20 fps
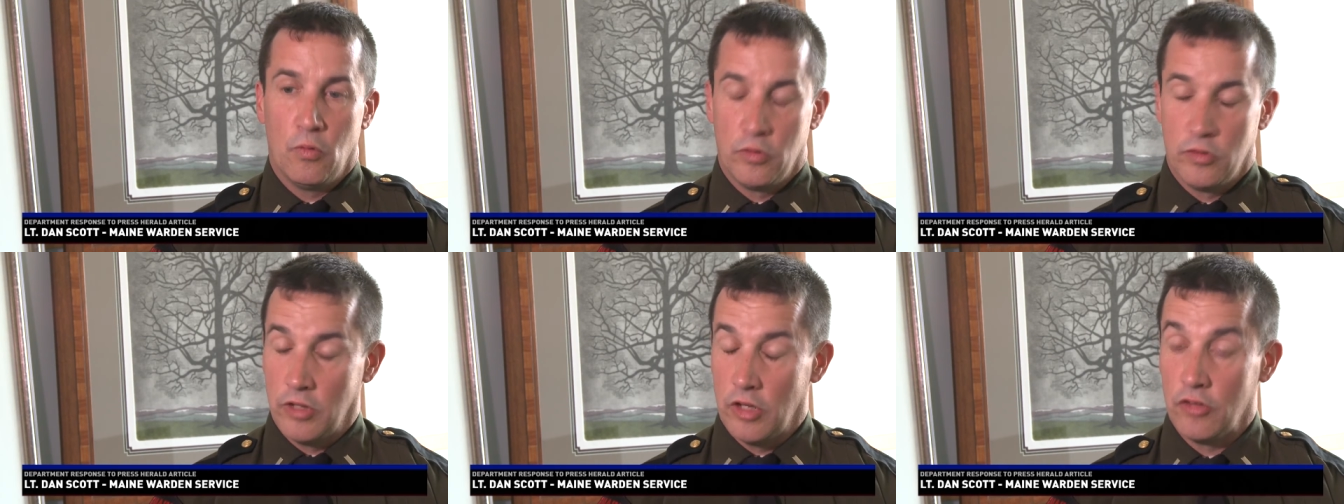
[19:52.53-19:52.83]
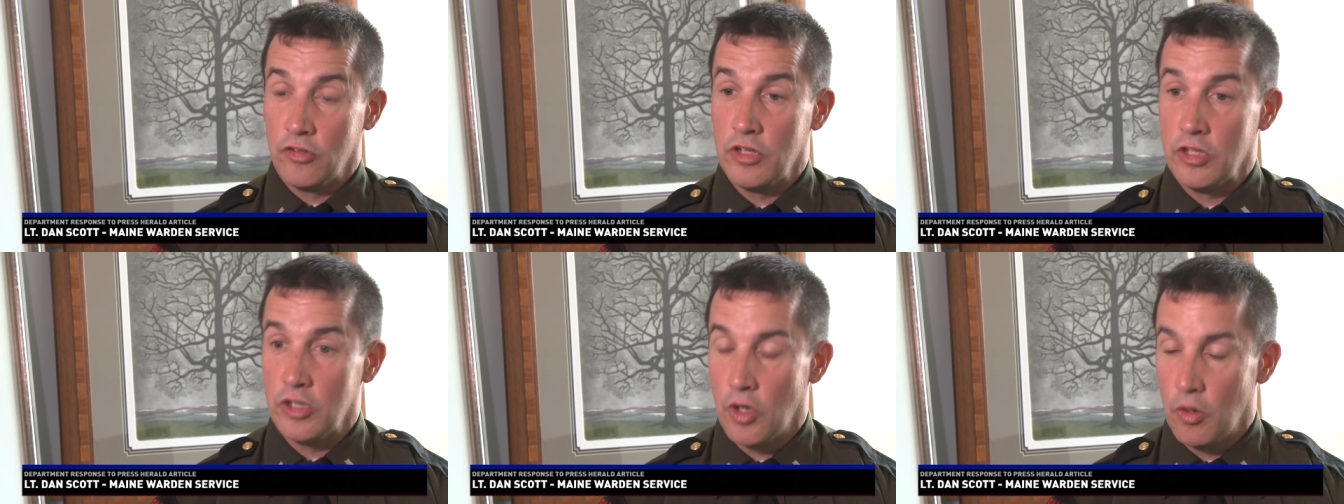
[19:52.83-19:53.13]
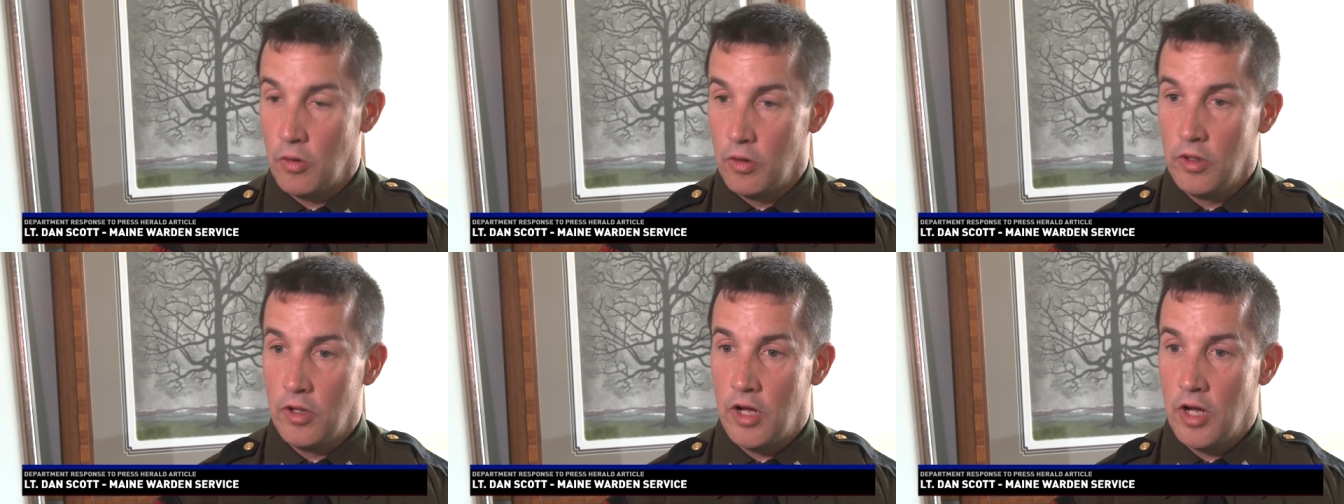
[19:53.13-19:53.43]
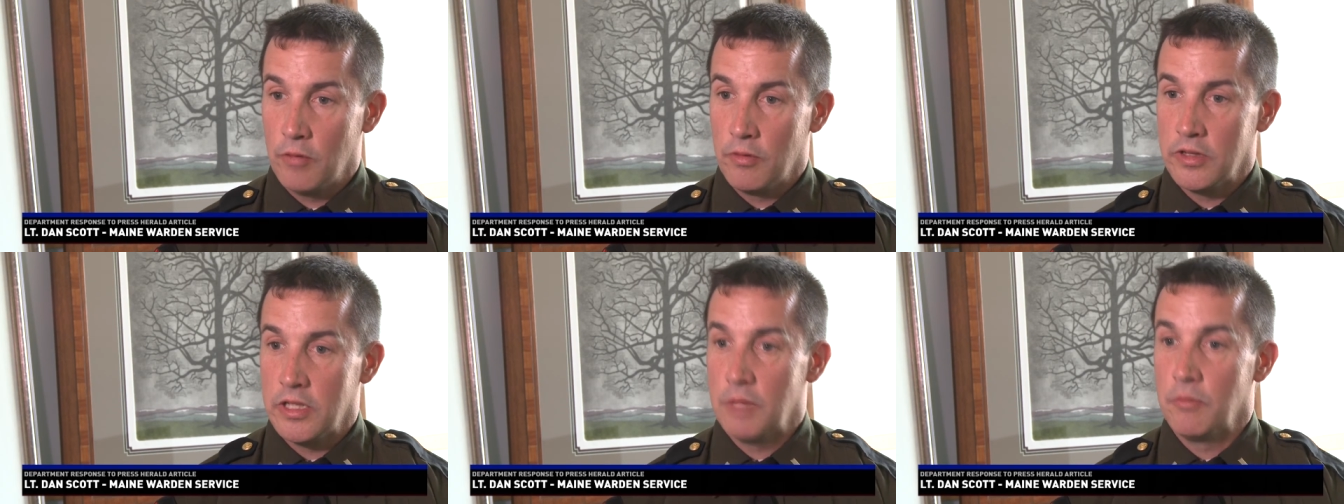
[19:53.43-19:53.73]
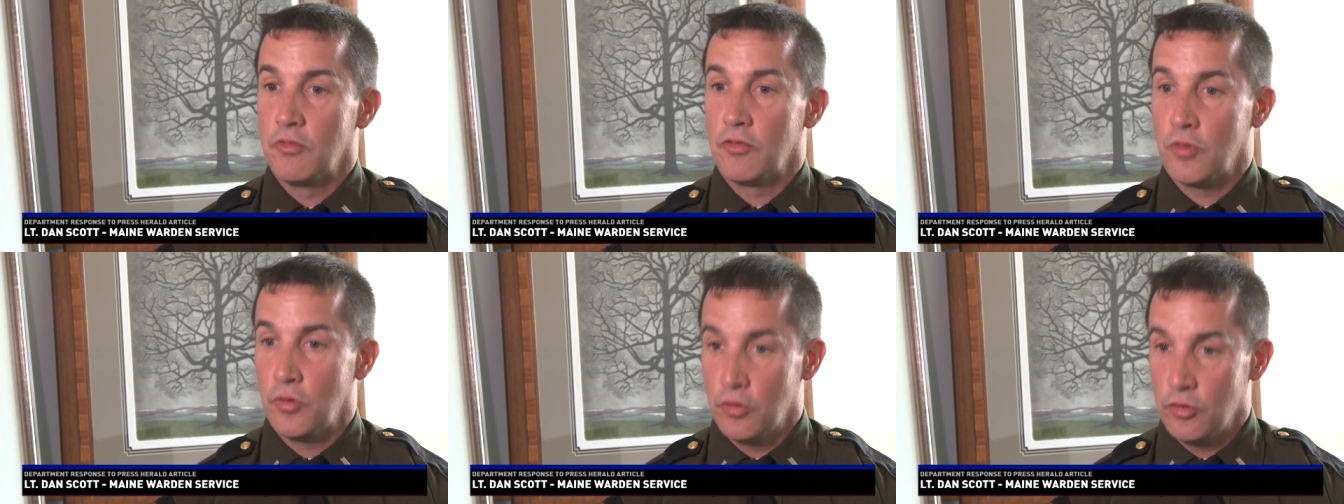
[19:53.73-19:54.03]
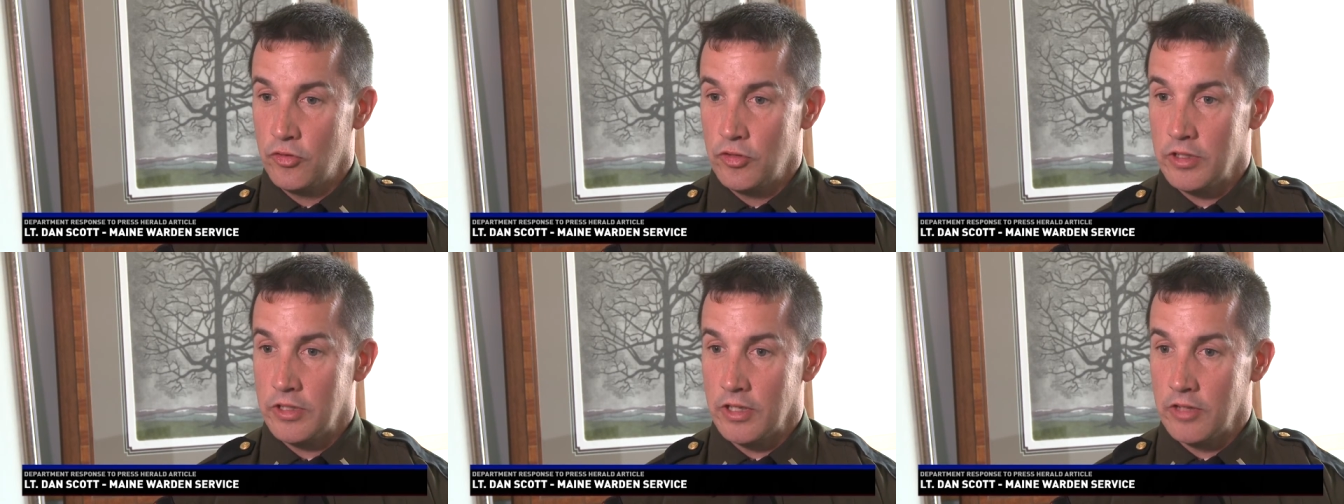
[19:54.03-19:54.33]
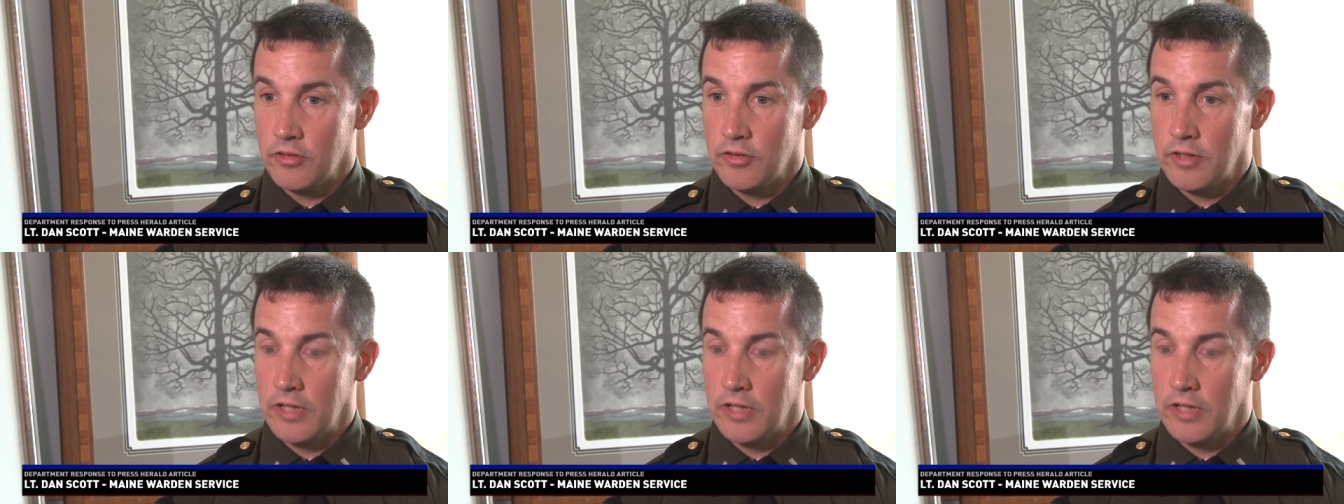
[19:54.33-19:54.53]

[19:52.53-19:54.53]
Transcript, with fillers: Does he go along with them? Of course he does.